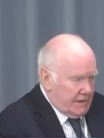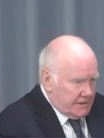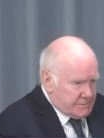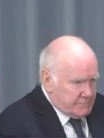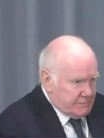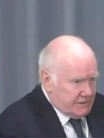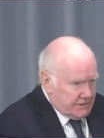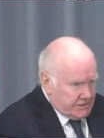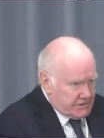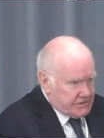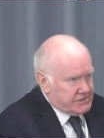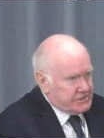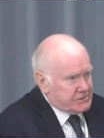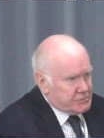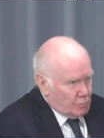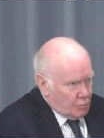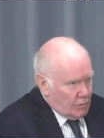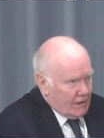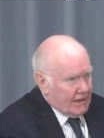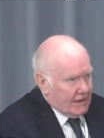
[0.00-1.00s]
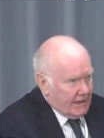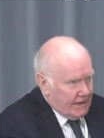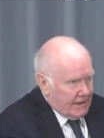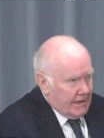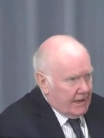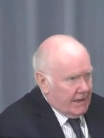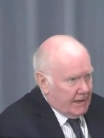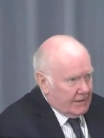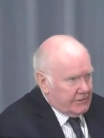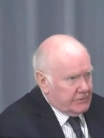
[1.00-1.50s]
expeditious
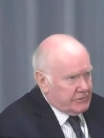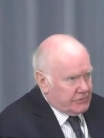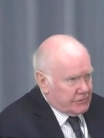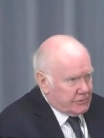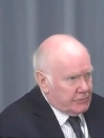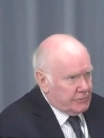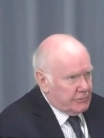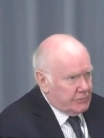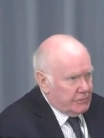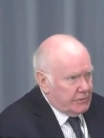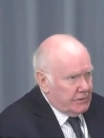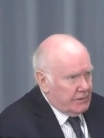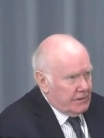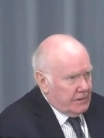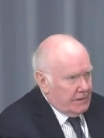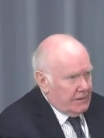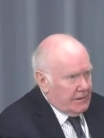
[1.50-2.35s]
way into